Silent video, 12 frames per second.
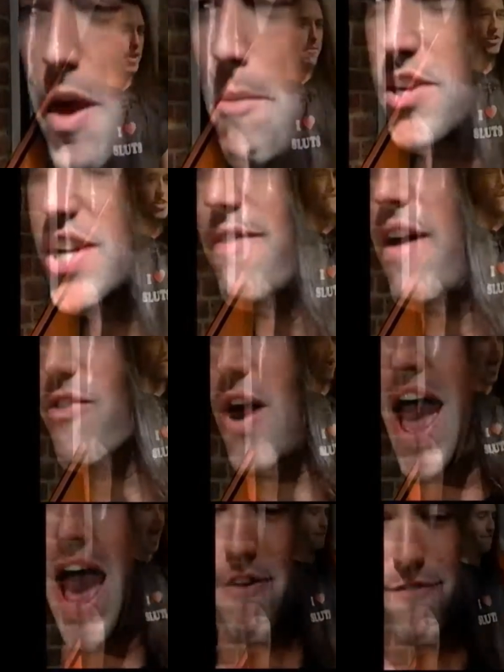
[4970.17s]
image I've ever
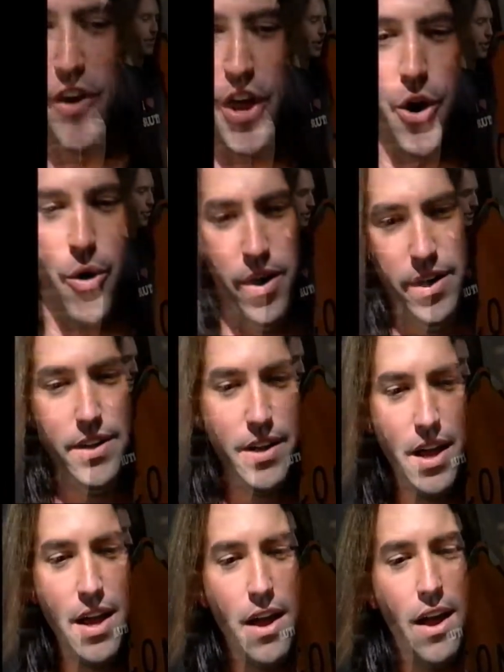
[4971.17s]
had for you.
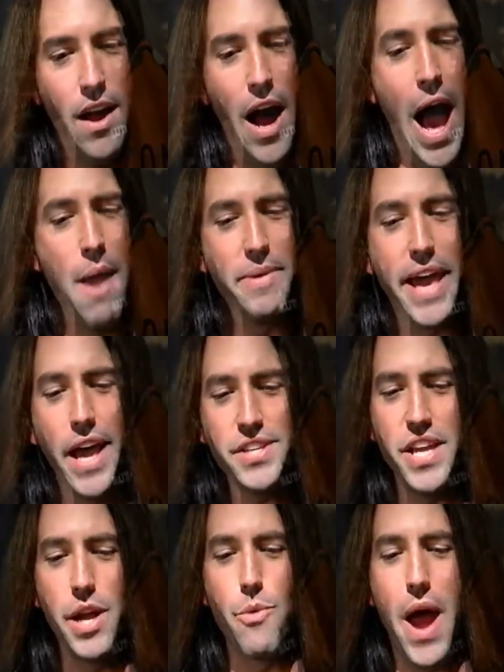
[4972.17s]
I'm
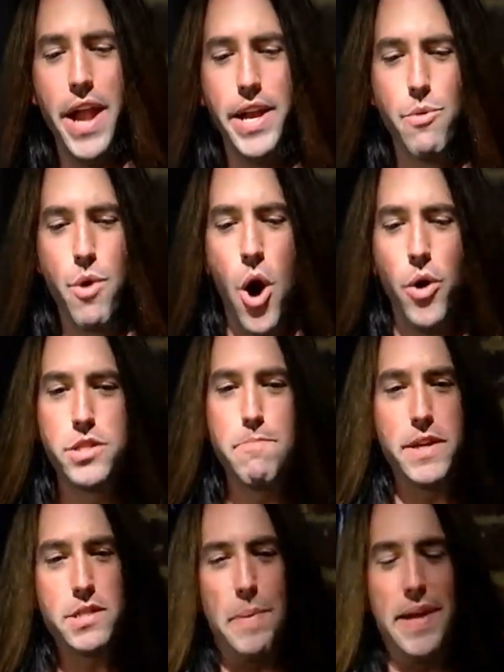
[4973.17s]
guessing Randy Rhoads
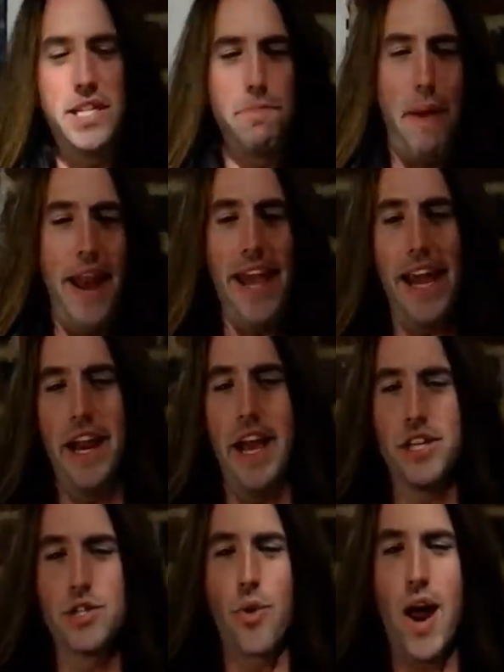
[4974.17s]
must be spinning in
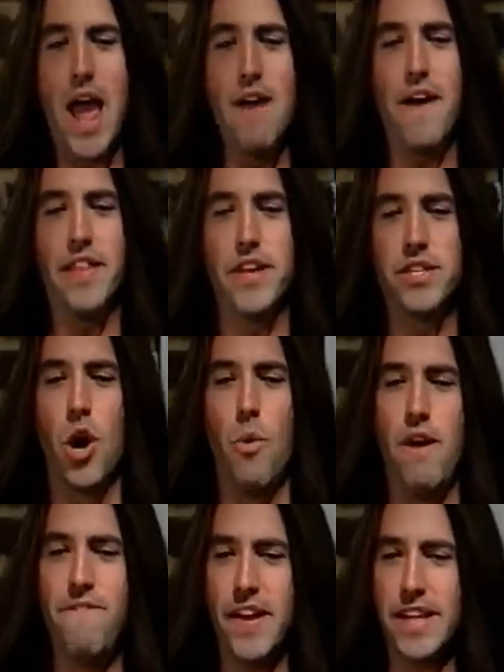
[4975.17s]
his grave at this
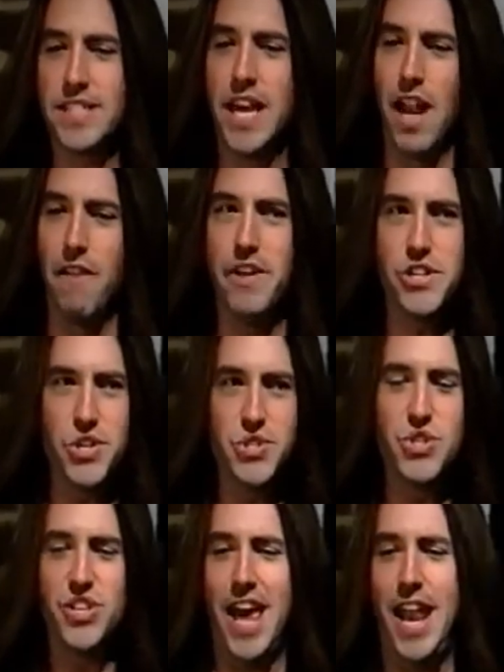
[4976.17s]
horrific television
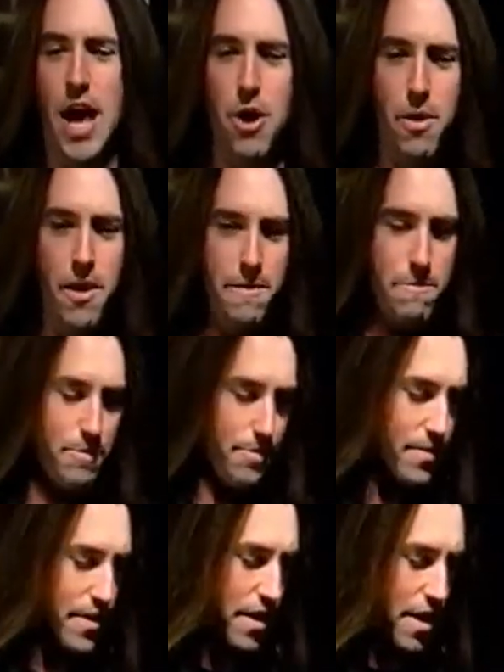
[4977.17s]
sellout.
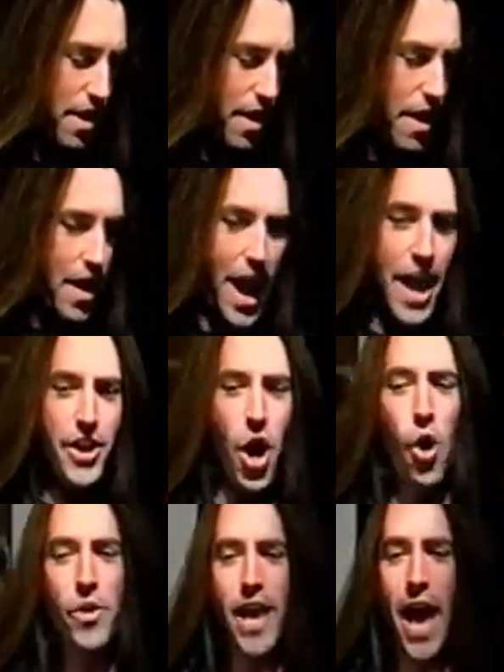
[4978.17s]
And
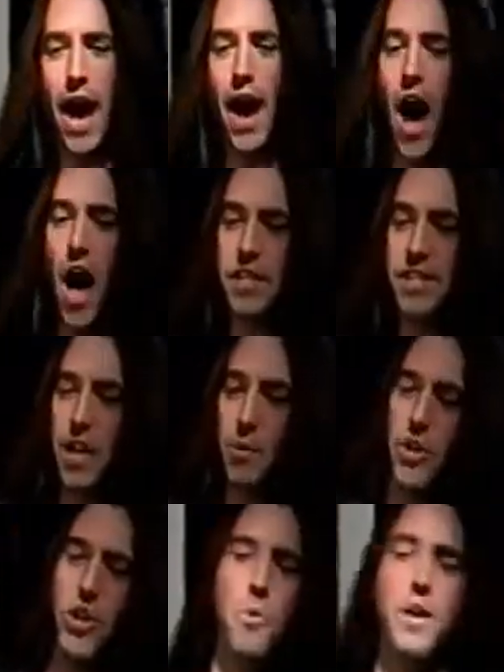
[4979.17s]
oh yeah, Ozzy,
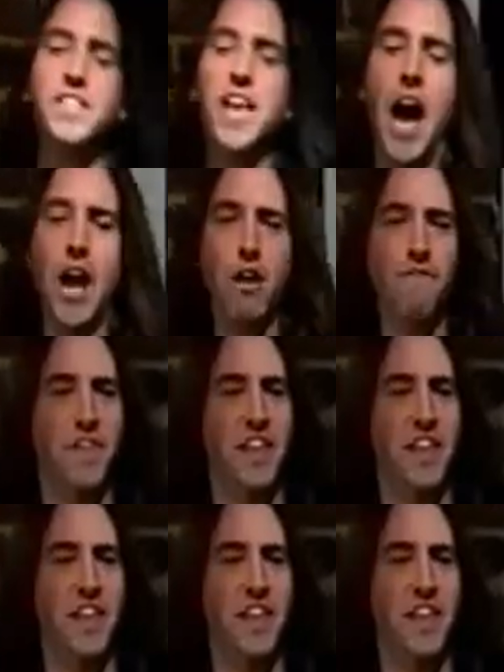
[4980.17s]
when you retire for